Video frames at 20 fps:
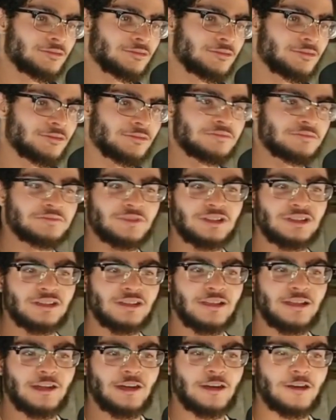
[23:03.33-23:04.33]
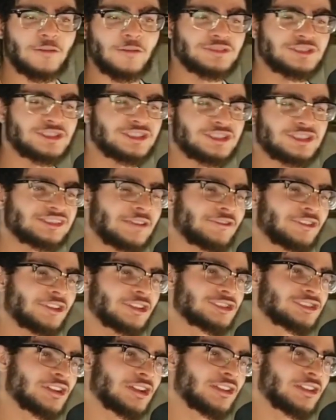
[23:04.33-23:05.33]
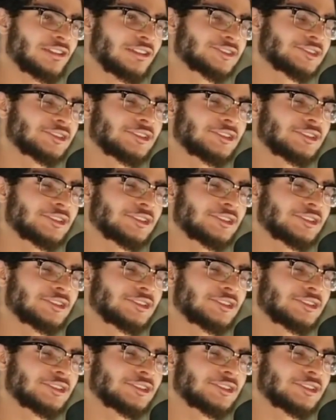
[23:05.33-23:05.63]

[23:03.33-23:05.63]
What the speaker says: No, she's not feeling jealous.